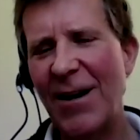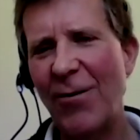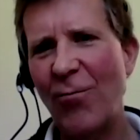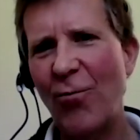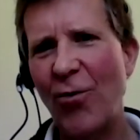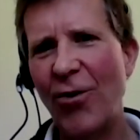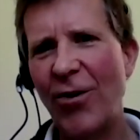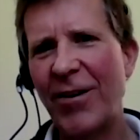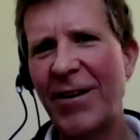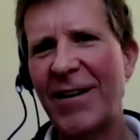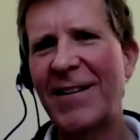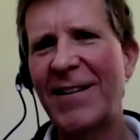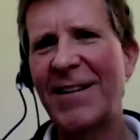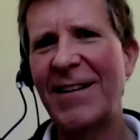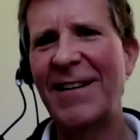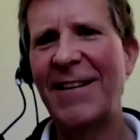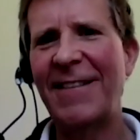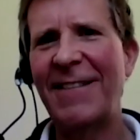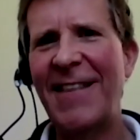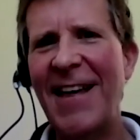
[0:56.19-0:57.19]
network,
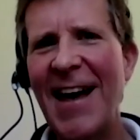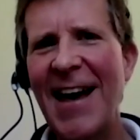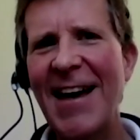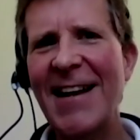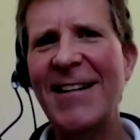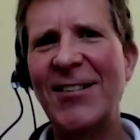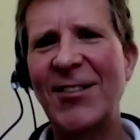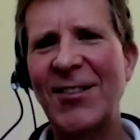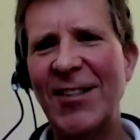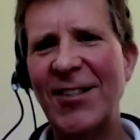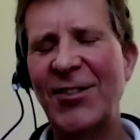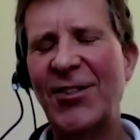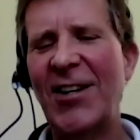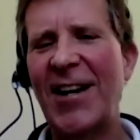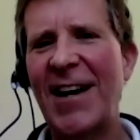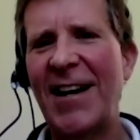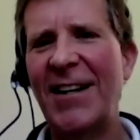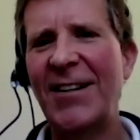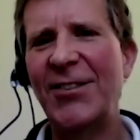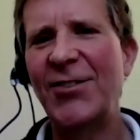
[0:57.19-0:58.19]
that is the
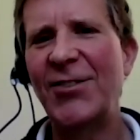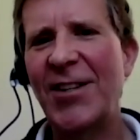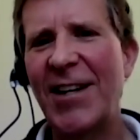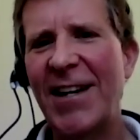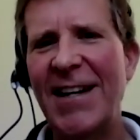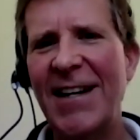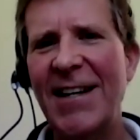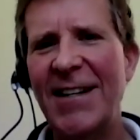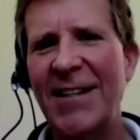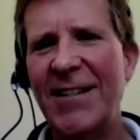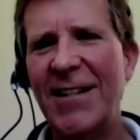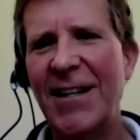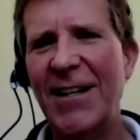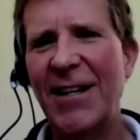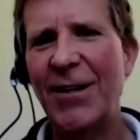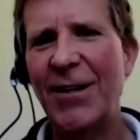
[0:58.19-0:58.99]
challenge. And,